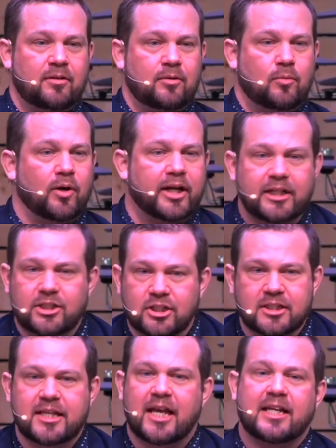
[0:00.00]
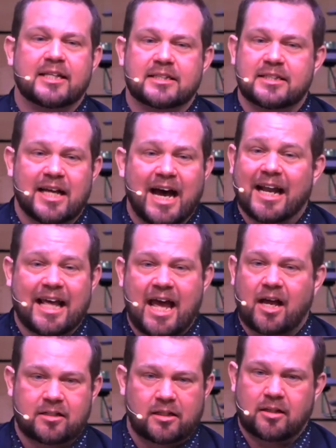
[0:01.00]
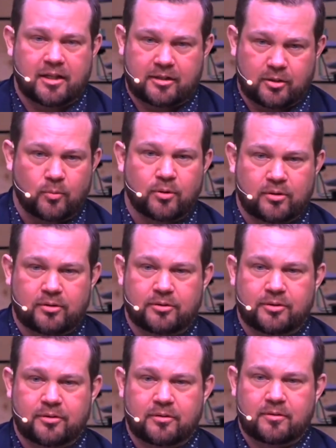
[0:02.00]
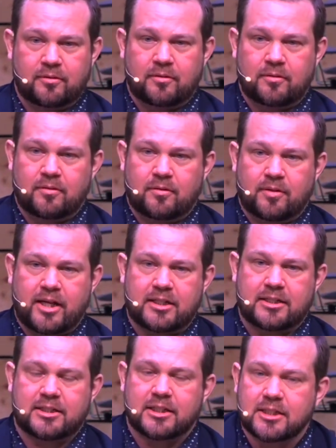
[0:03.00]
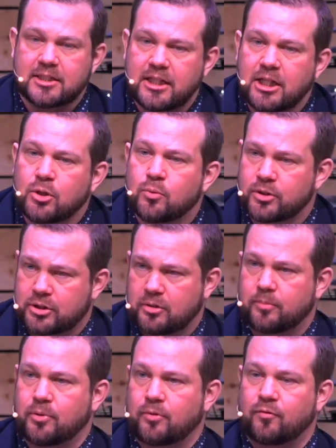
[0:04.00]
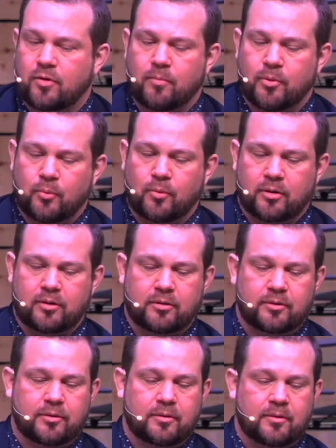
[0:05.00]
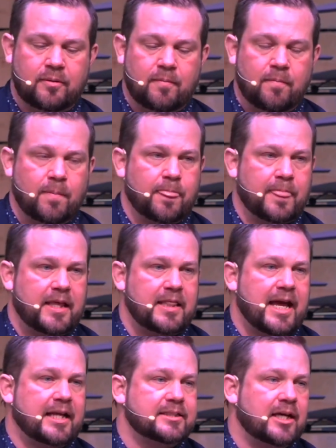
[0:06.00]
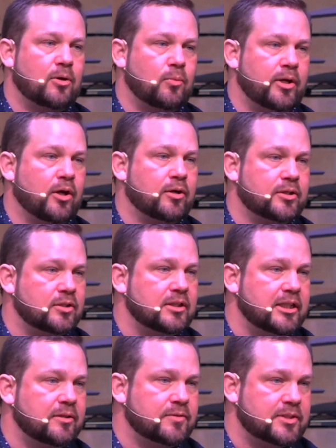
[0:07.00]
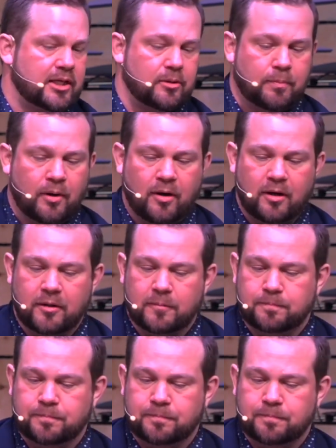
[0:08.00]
What I just said is not acting like the world. That is distinguishable from the world. And that's how we are to live set apart.